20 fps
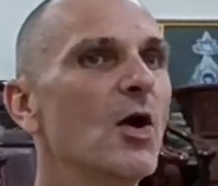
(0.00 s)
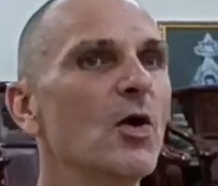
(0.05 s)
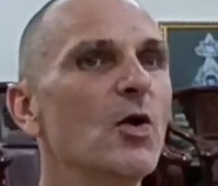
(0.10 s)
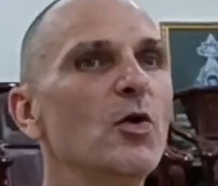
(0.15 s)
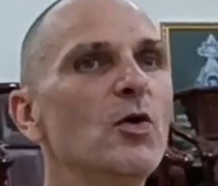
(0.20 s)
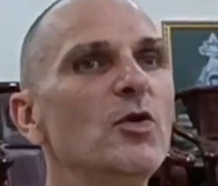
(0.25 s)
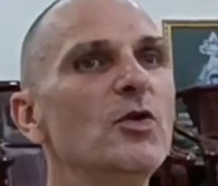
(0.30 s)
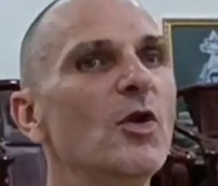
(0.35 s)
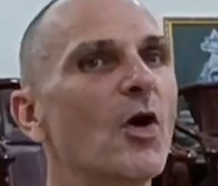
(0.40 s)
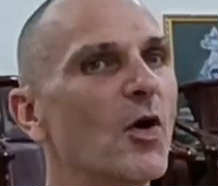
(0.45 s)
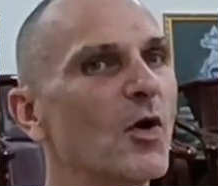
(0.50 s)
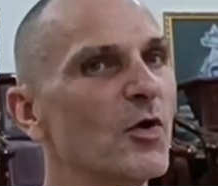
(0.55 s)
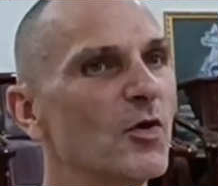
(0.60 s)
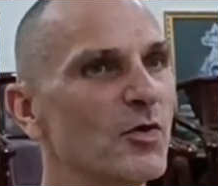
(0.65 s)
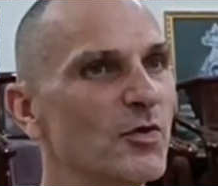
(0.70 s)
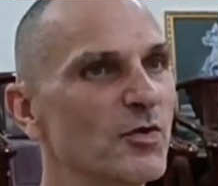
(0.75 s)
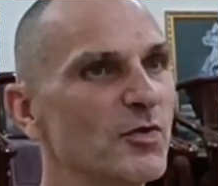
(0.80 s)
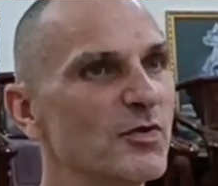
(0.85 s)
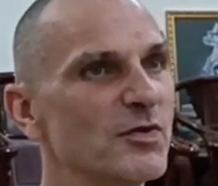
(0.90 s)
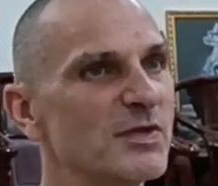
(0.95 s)
Who
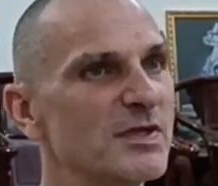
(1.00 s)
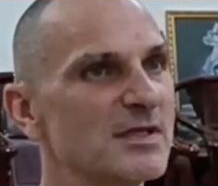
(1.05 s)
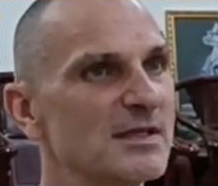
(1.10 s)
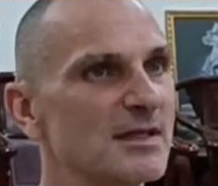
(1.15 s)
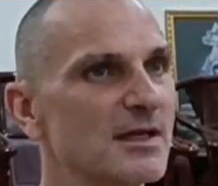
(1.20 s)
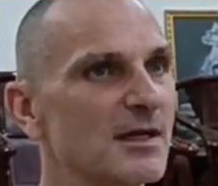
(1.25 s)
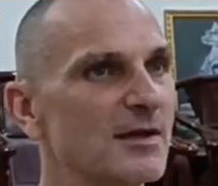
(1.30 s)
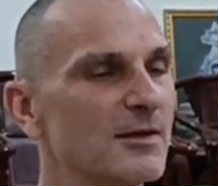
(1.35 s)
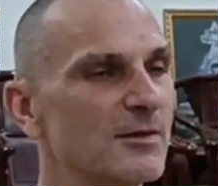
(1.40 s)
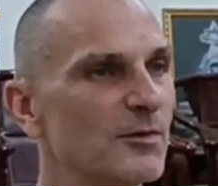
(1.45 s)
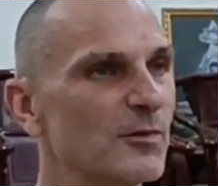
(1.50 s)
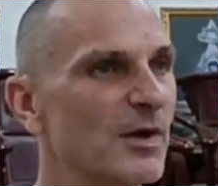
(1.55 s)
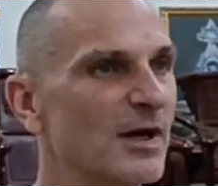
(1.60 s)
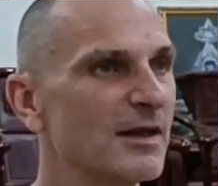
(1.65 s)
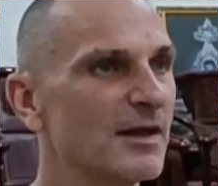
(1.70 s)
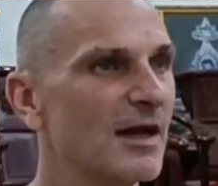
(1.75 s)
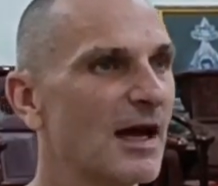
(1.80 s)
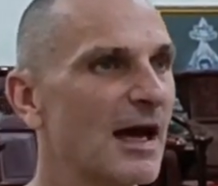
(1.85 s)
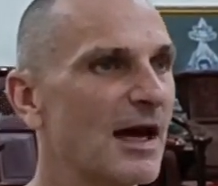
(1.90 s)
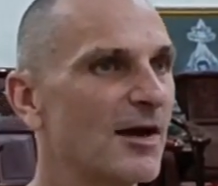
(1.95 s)
knows
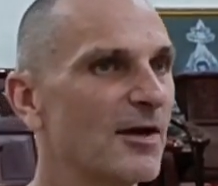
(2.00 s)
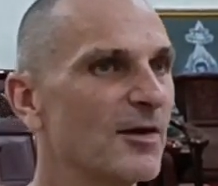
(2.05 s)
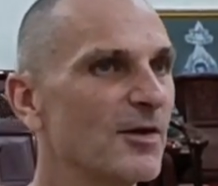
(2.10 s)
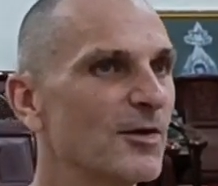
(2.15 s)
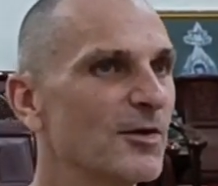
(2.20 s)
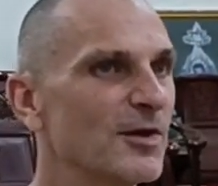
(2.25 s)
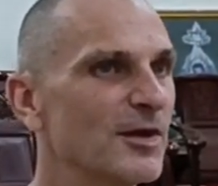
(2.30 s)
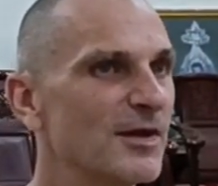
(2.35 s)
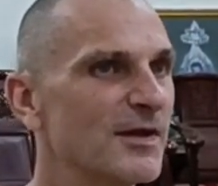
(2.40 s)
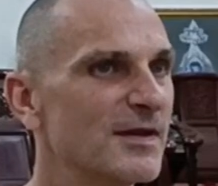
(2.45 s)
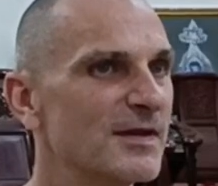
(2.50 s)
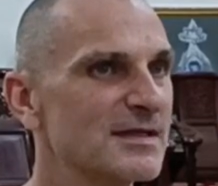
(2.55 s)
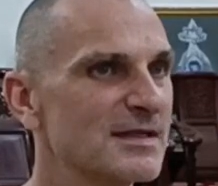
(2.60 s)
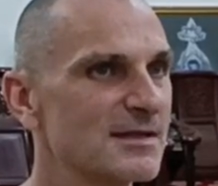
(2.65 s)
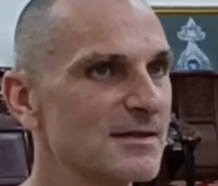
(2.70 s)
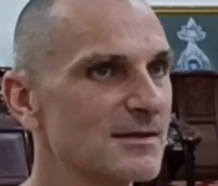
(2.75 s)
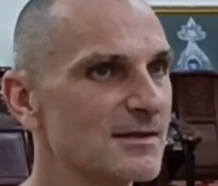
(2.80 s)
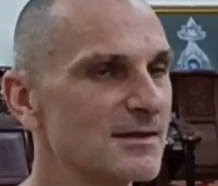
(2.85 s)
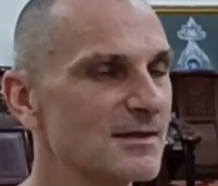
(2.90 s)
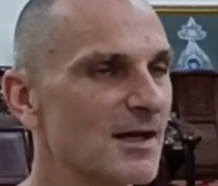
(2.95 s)
how all of
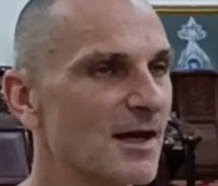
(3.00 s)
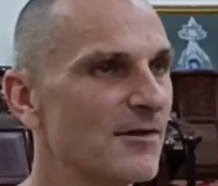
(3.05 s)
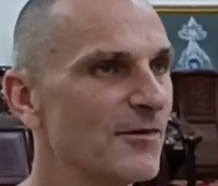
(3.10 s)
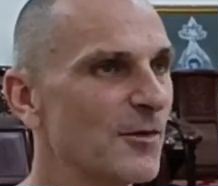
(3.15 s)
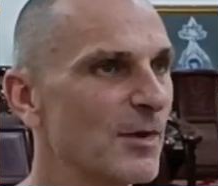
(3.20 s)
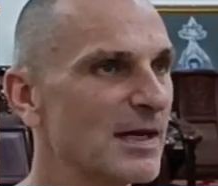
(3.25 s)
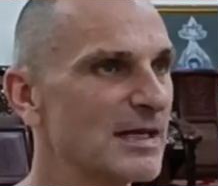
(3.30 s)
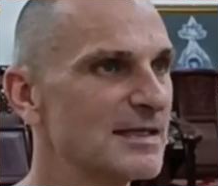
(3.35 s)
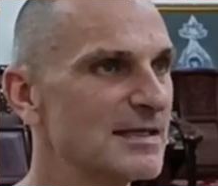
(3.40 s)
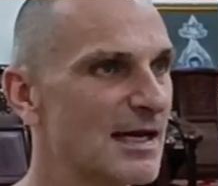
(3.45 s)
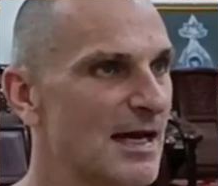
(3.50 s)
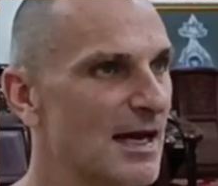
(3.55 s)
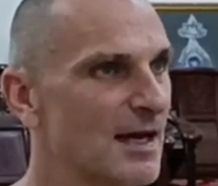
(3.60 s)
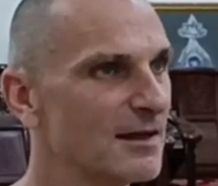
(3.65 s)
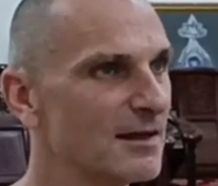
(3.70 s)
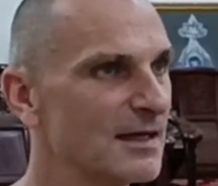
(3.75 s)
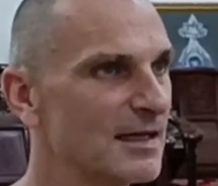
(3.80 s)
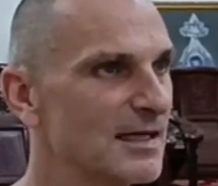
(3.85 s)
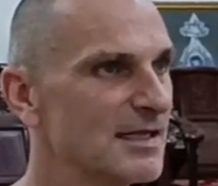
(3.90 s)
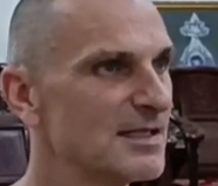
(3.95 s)
this stuff went
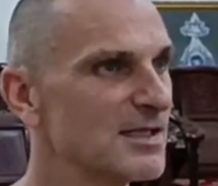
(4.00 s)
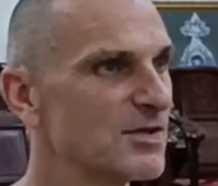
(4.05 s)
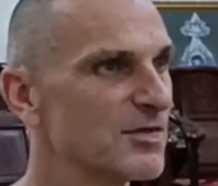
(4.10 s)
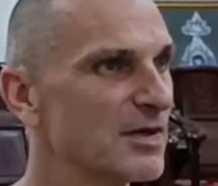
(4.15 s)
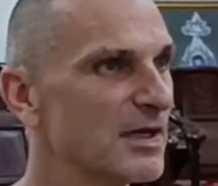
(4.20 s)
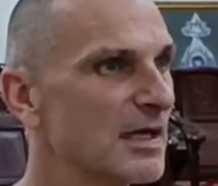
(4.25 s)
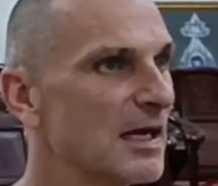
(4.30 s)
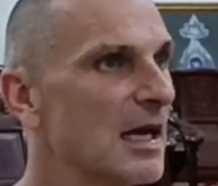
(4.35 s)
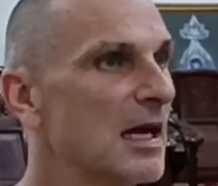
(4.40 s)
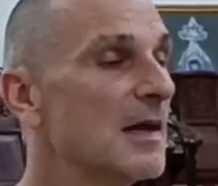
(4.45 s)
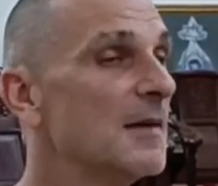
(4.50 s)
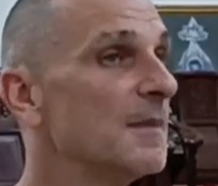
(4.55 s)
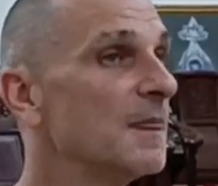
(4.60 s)
down in history?